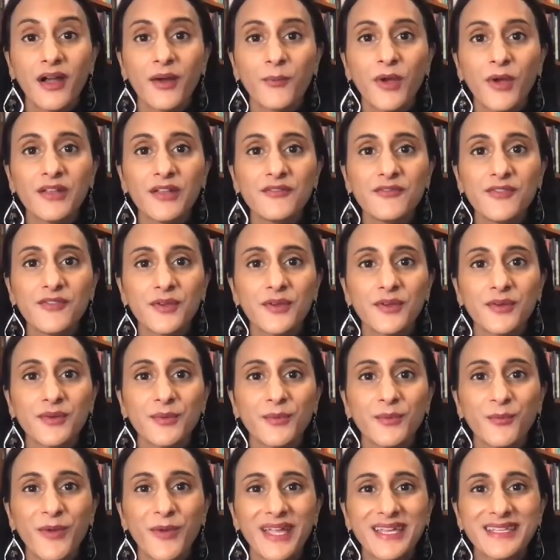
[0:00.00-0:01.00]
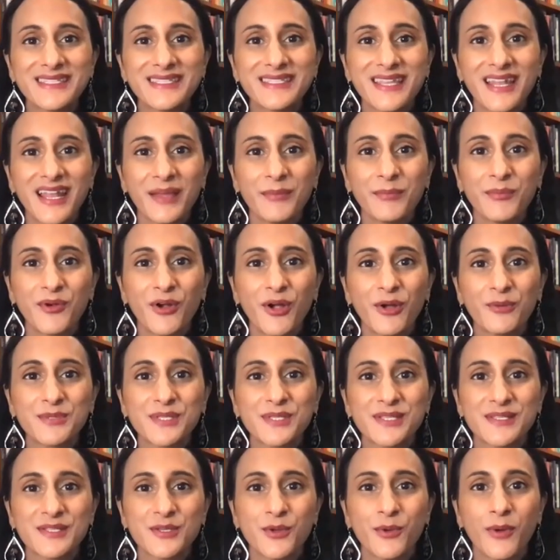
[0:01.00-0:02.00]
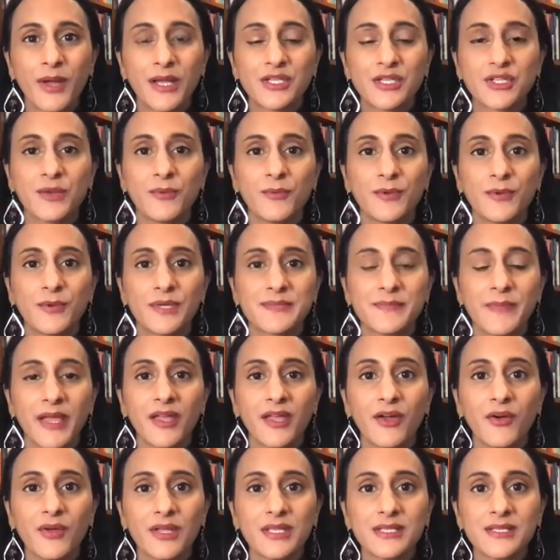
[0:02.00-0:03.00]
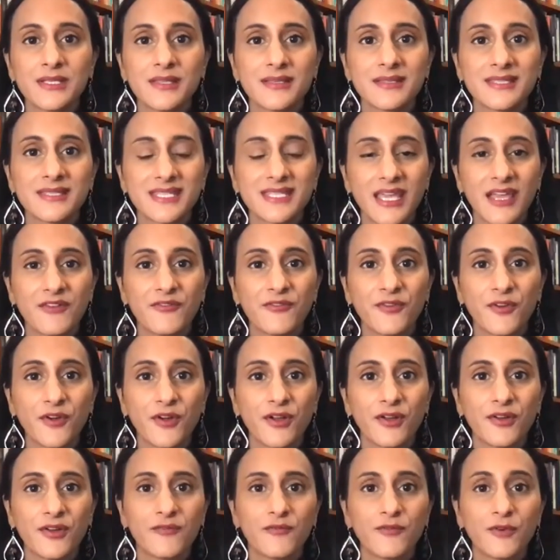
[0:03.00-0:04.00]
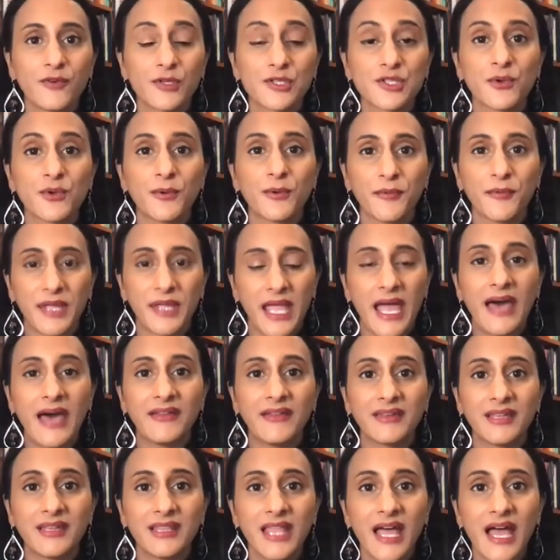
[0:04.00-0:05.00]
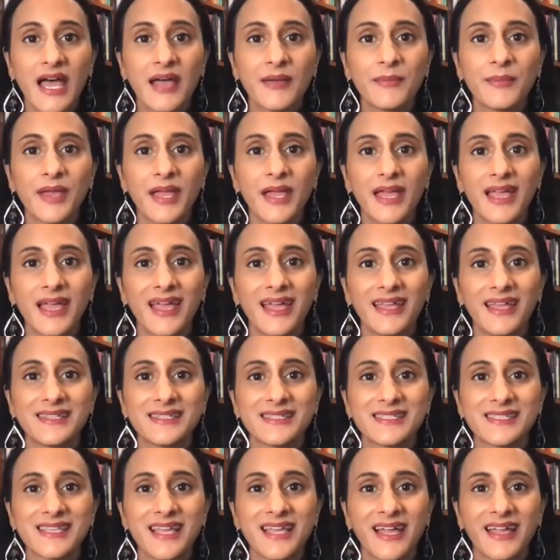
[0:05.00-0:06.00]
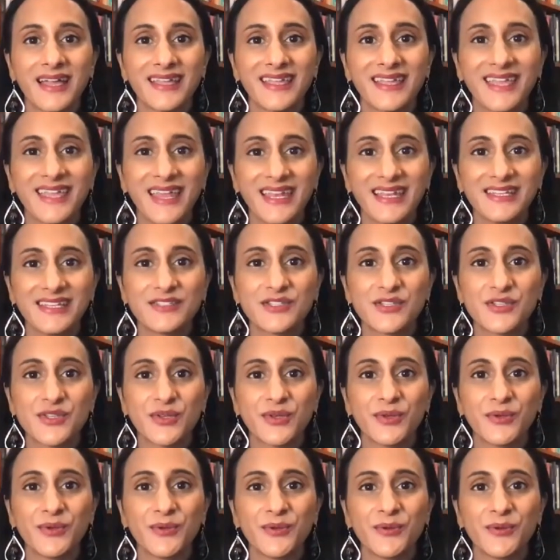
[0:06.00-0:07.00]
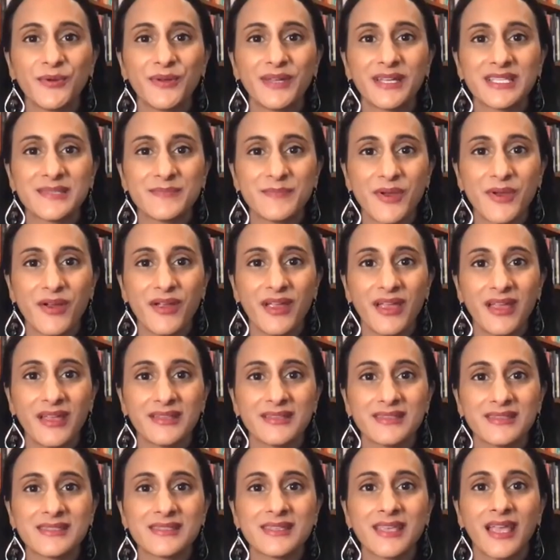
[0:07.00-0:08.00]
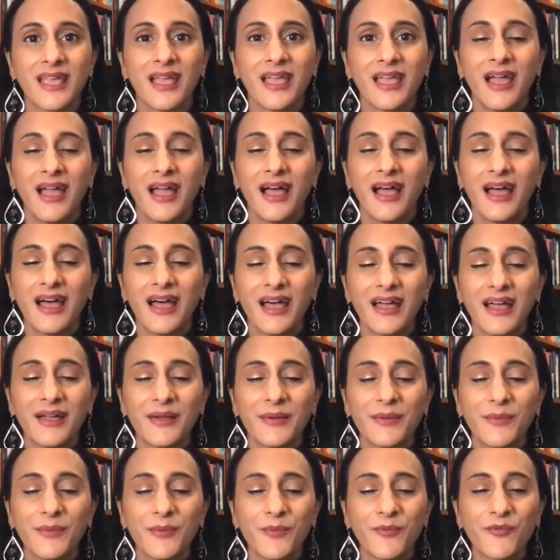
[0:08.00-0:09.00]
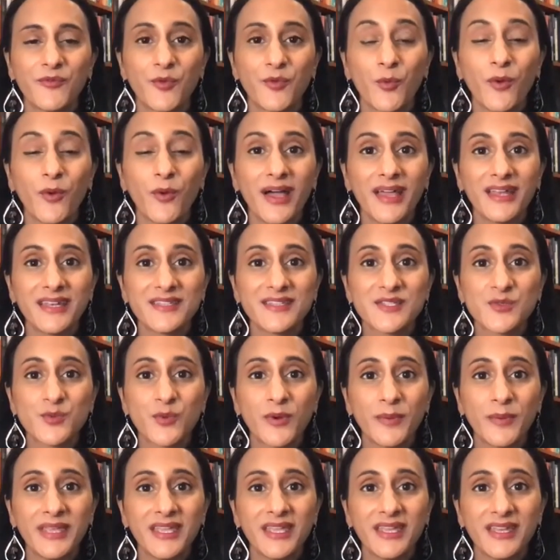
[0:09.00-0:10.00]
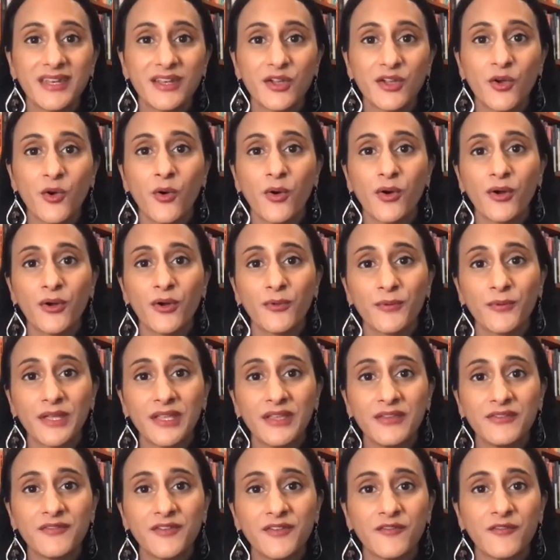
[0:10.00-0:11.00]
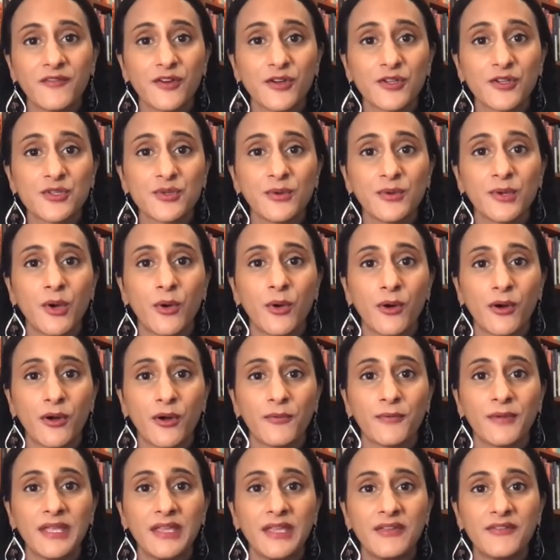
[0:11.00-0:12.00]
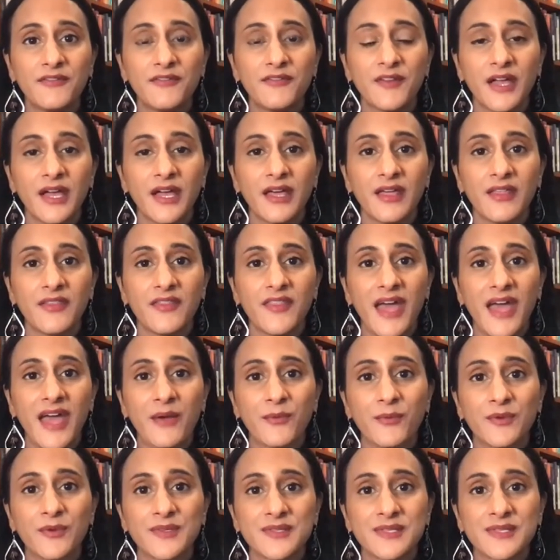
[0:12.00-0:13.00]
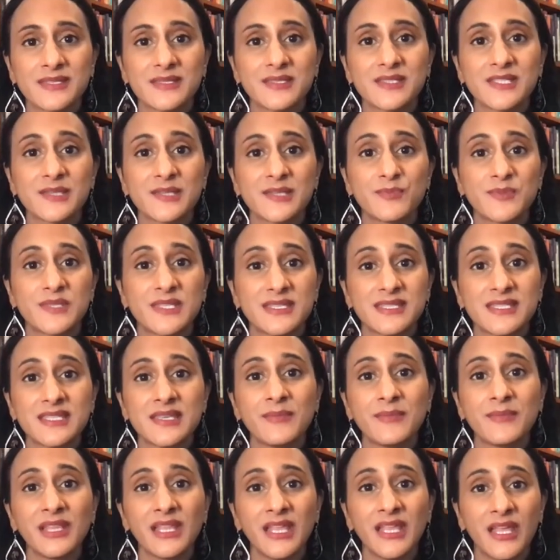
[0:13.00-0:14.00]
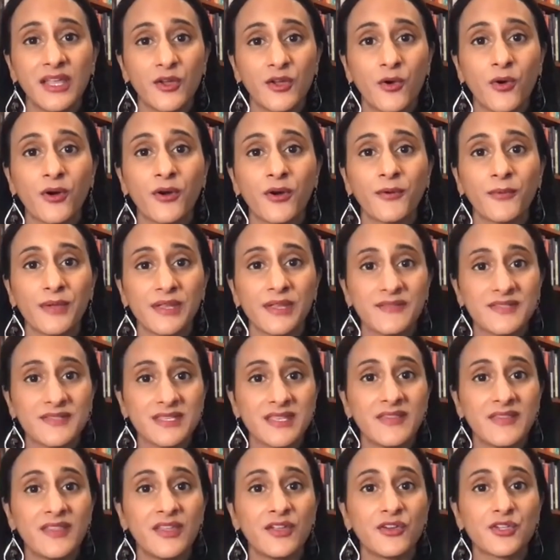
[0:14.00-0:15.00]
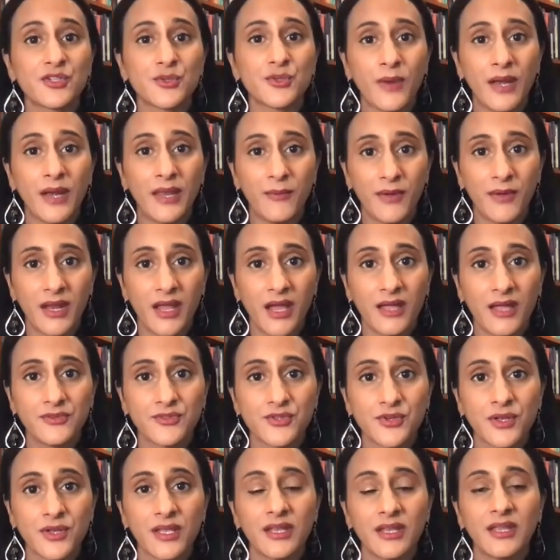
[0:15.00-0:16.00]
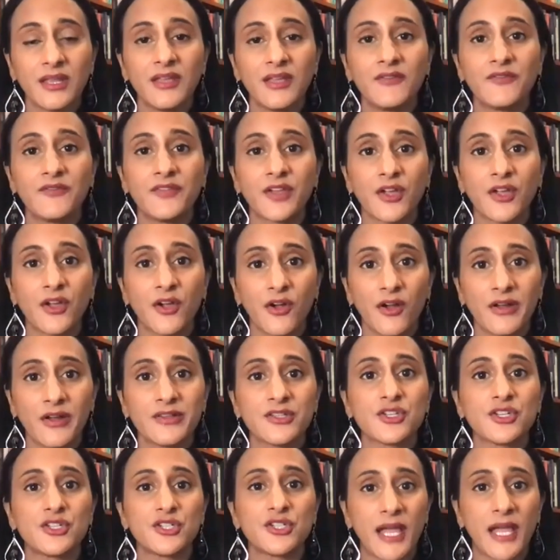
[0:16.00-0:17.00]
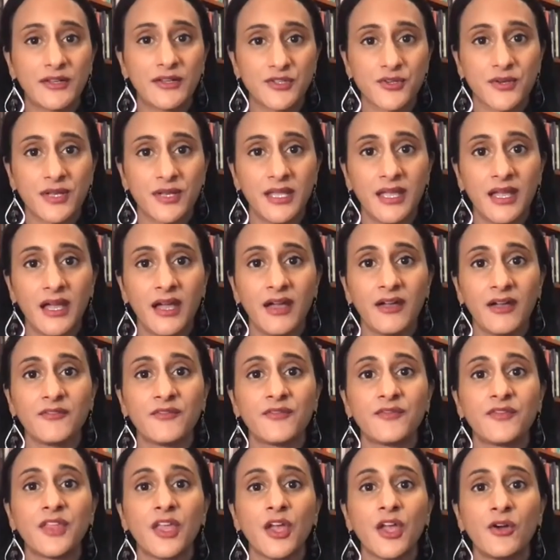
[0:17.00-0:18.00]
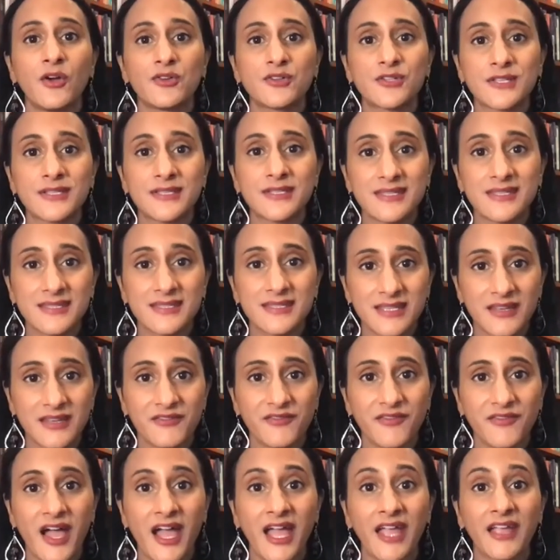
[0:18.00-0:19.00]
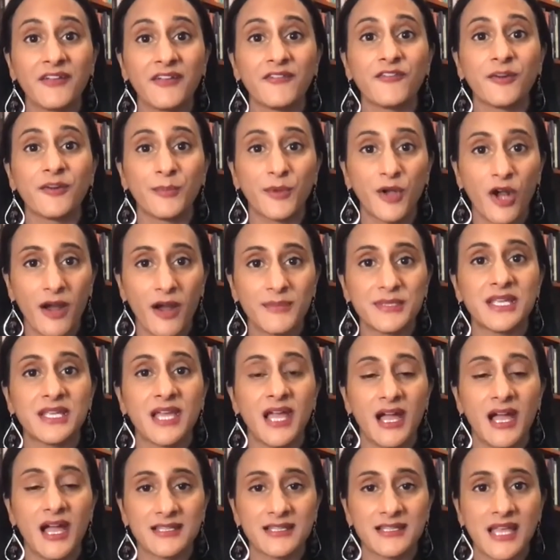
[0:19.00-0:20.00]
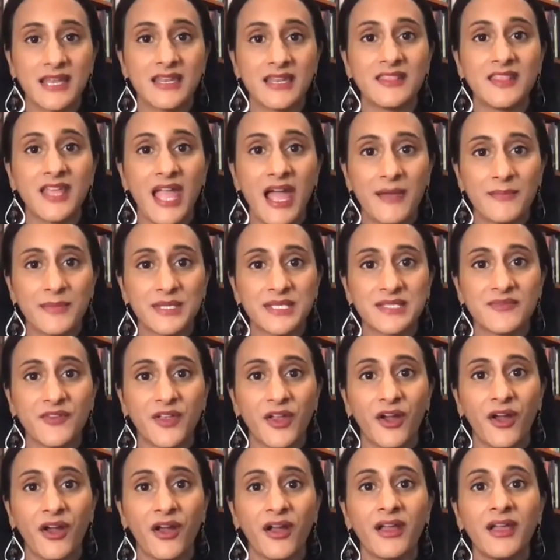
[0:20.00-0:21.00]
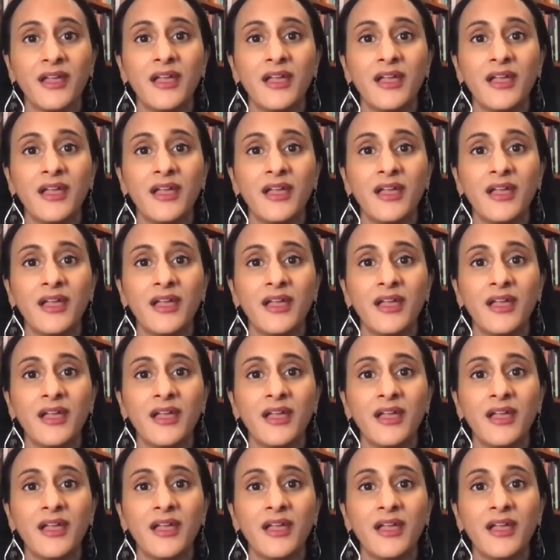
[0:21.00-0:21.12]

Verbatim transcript: One of the ways that I probed this question was by going to the Stanford Virtual Reality Lab and uh, getting to experience, uh, for one, swimming in a coral reef, a virtual coral reef uh, that was to simulate coral reefs in the year 2100 if the current trajectory of the oceans acidifying from carbon dioxide in the atmosphere